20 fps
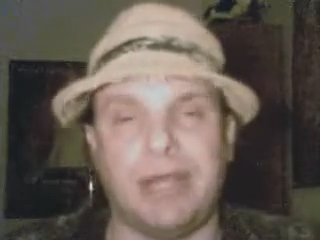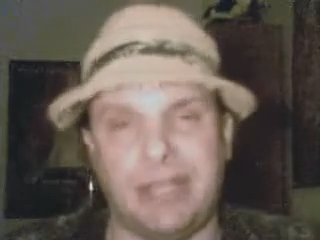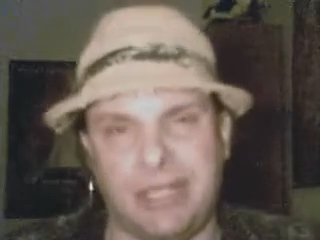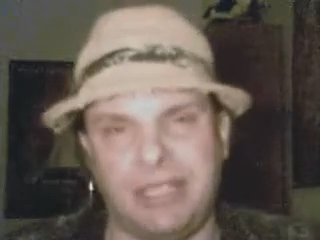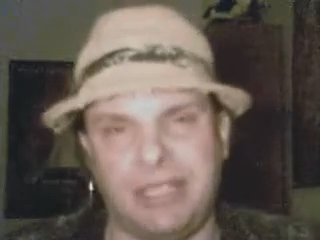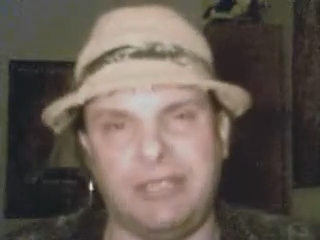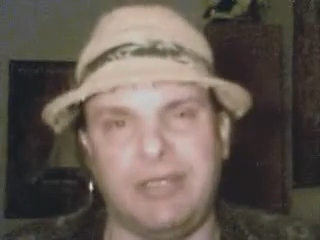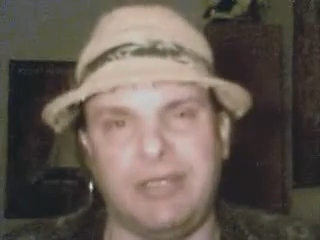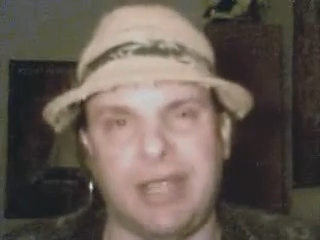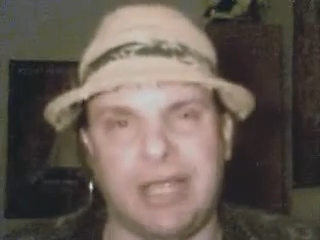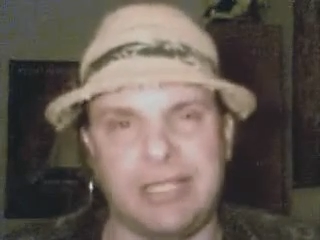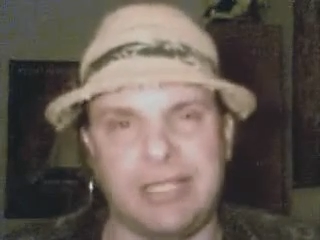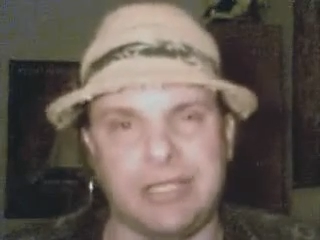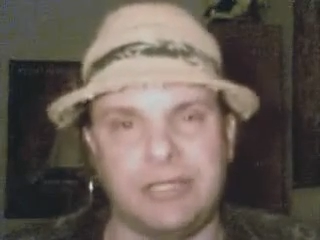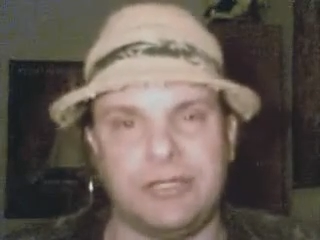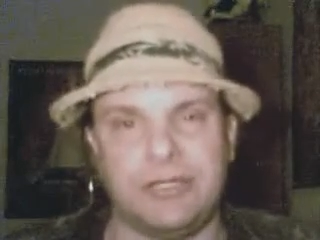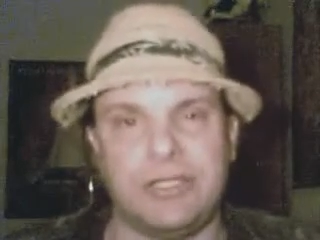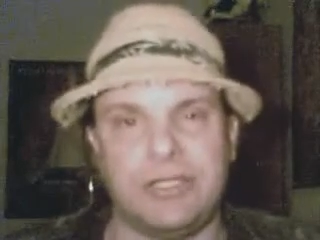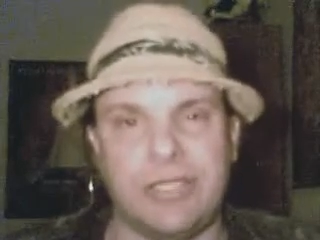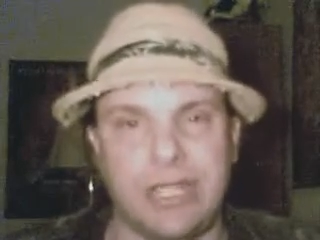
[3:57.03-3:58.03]
I think you guys
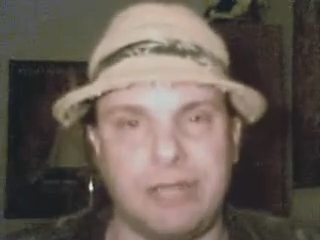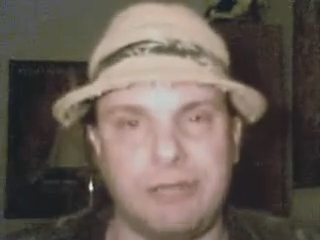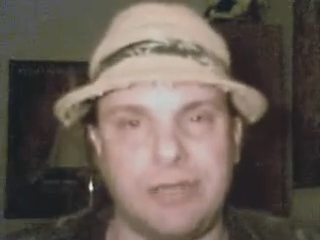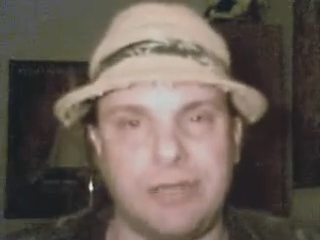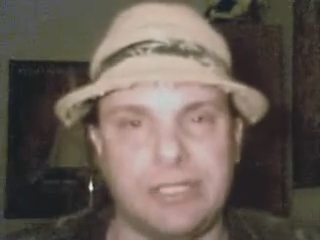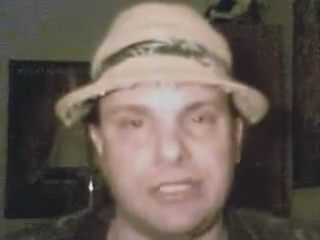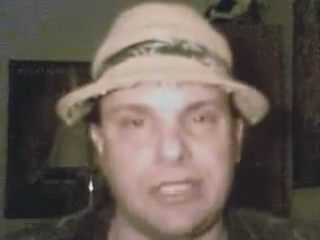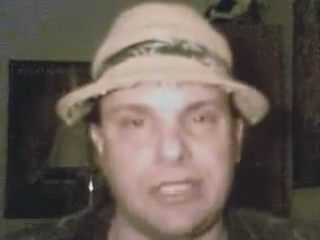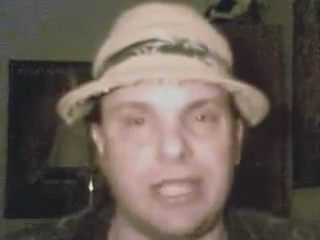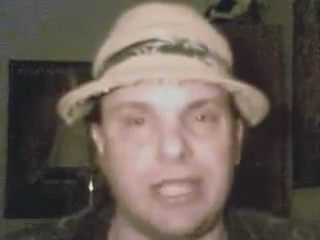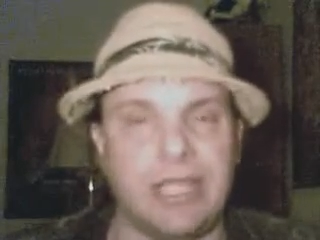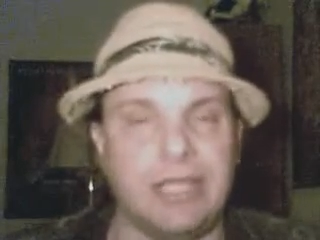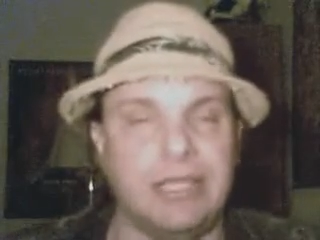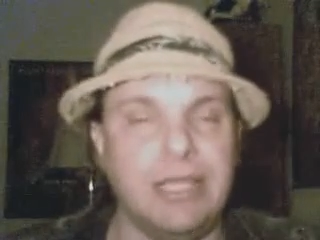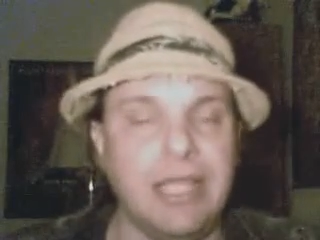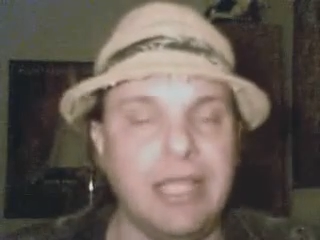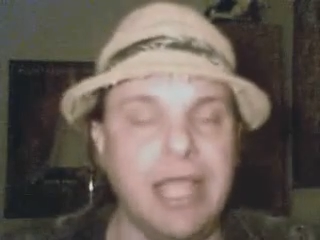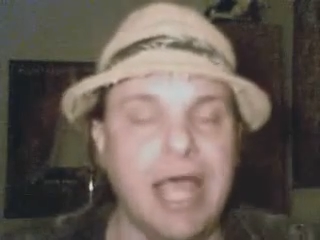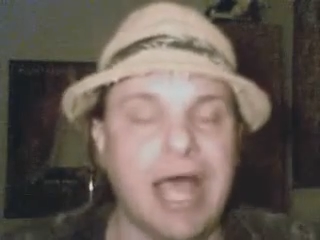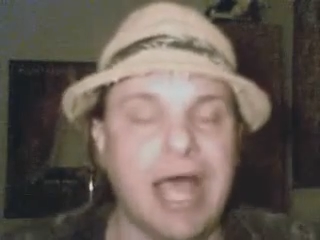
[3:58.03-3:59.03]
understand what he's saying.
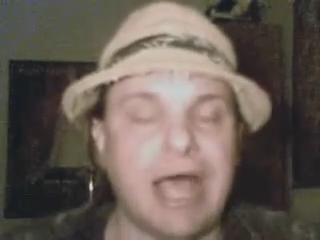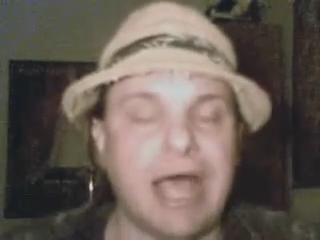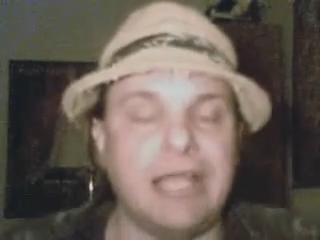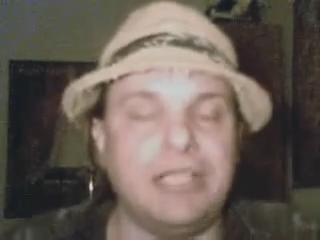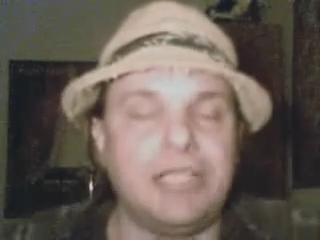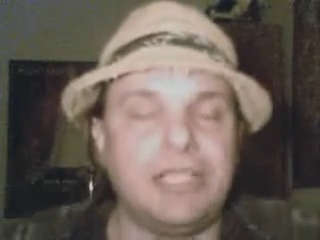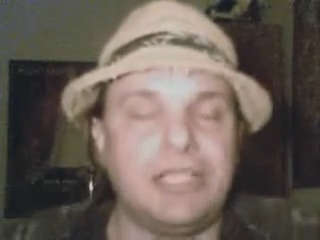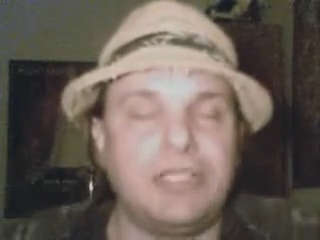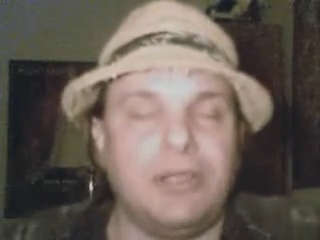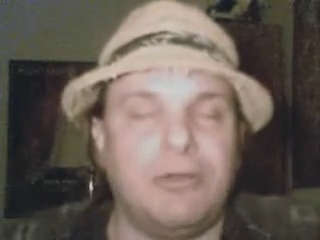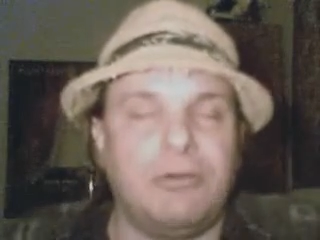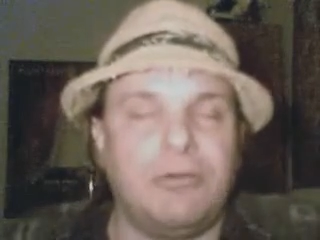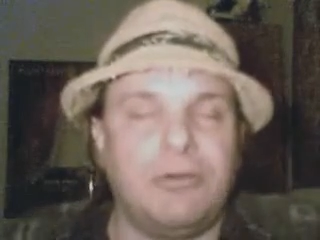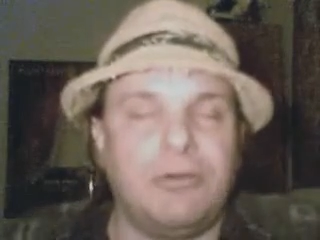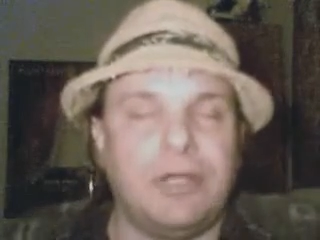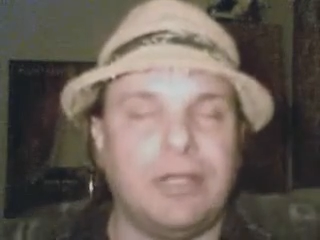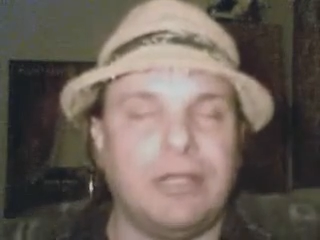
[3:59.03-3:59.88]
I just don't